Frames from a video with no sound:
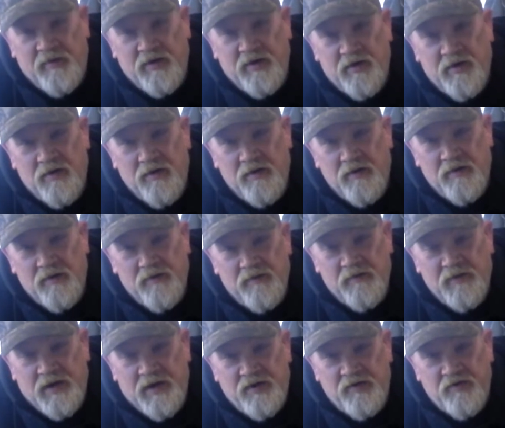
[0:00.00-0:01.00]
a
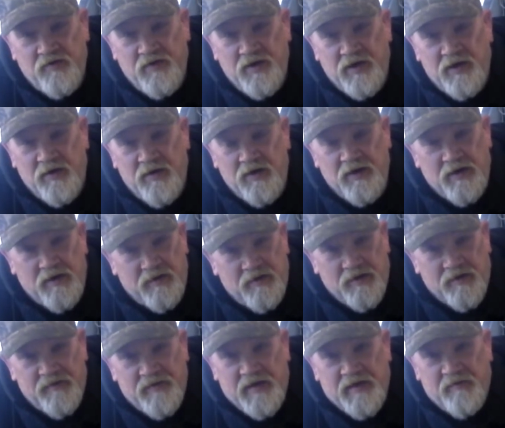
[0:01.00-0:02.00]
nitrogen, it
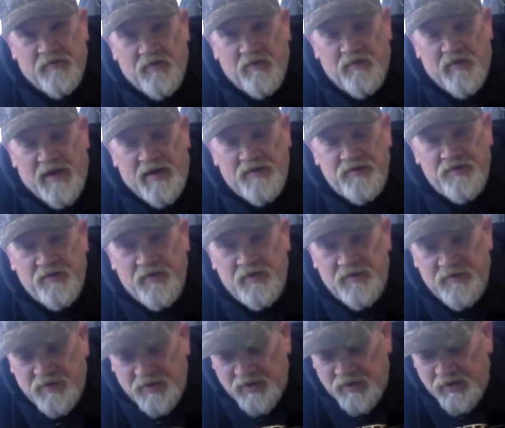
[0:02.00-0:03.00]
does have a
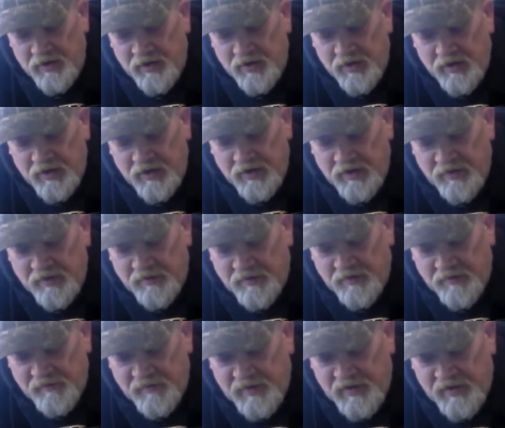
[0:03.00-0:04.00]
phosphorus, and it
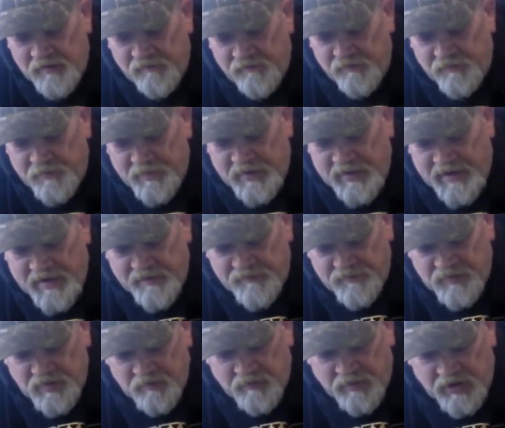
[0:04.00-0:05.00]
does have
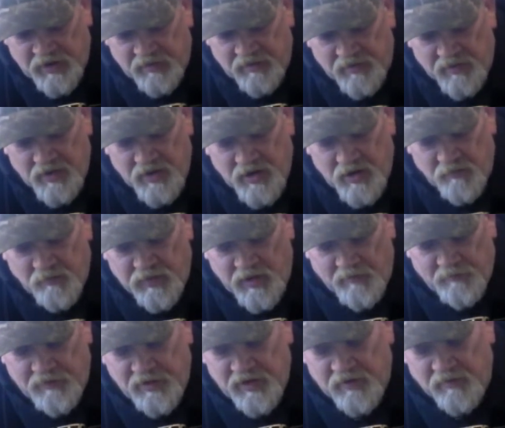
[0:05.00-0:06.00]
potassium in it.
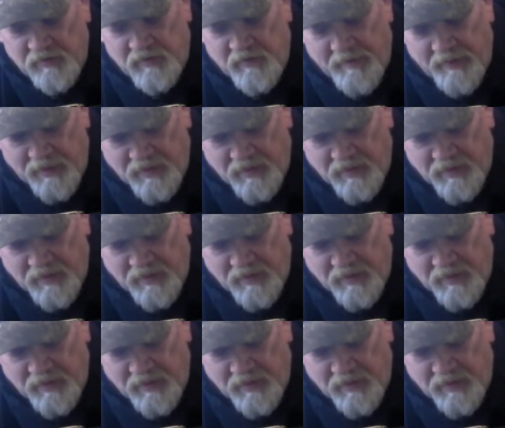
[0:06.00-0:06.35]
Pumpkin,